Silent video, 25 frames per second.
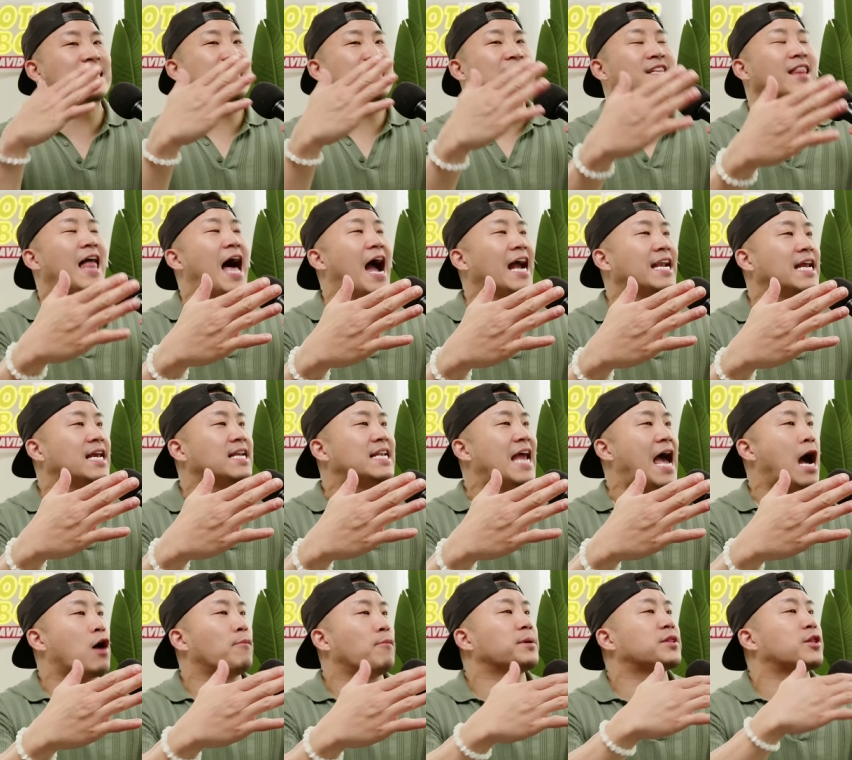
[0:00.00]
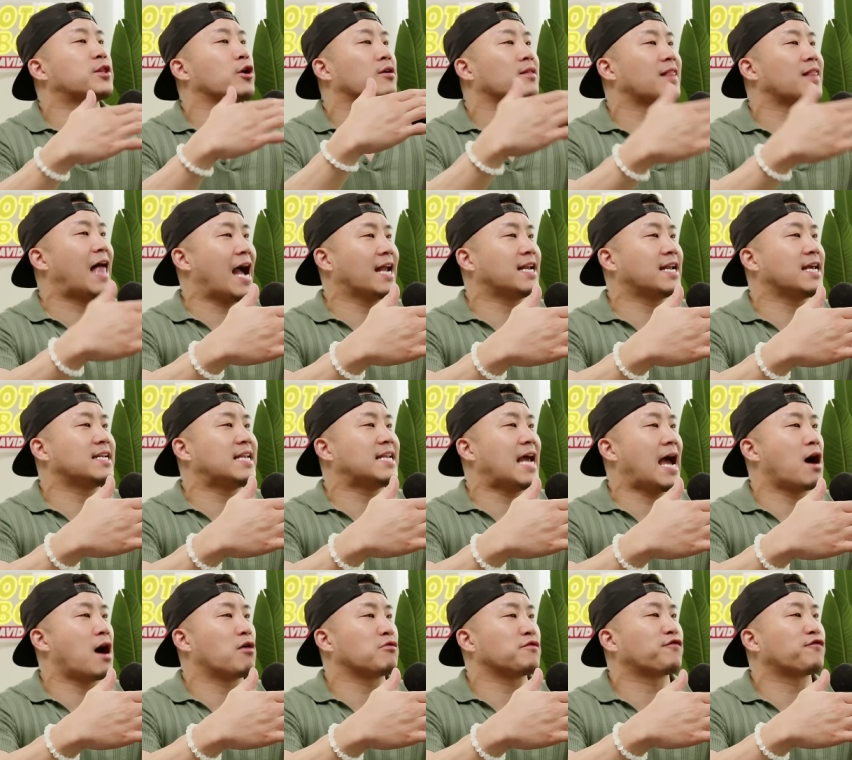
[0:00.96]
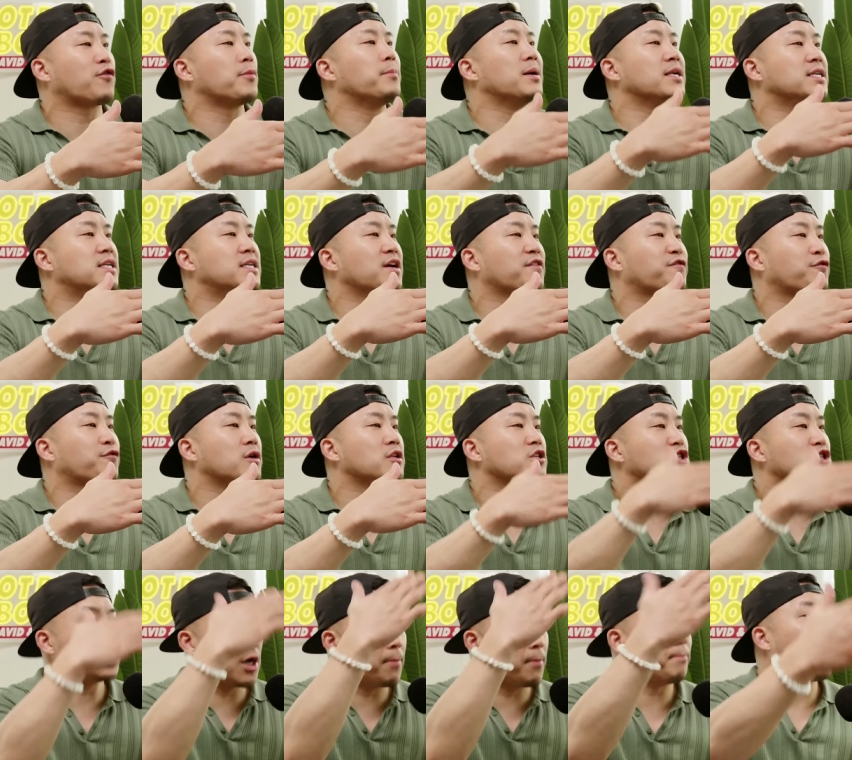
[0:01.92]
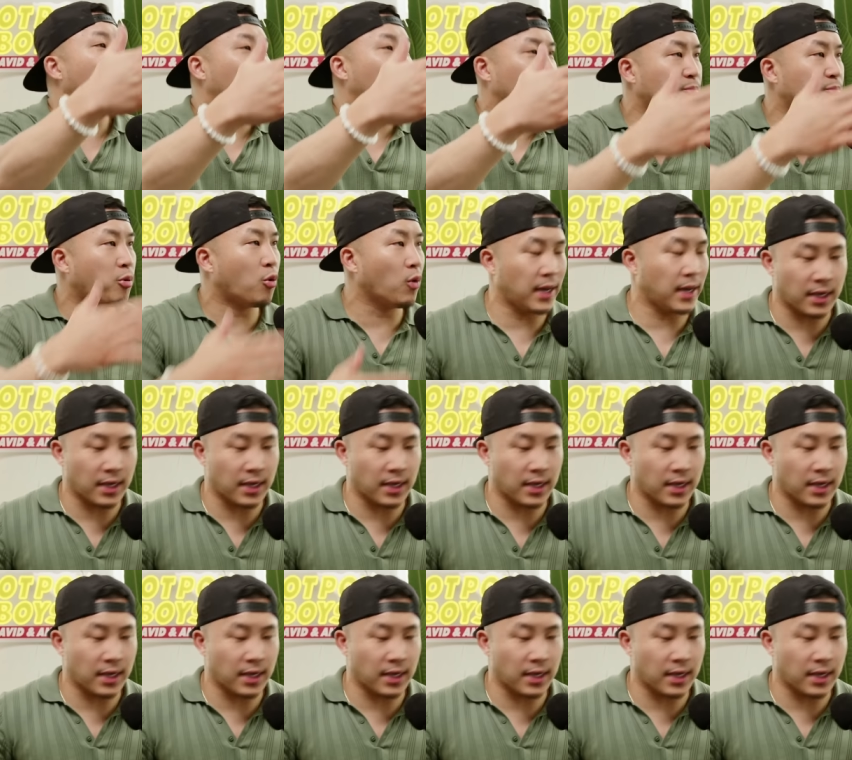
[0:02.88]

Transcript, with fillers: gliding down, but they're gliding down from a different jump off point.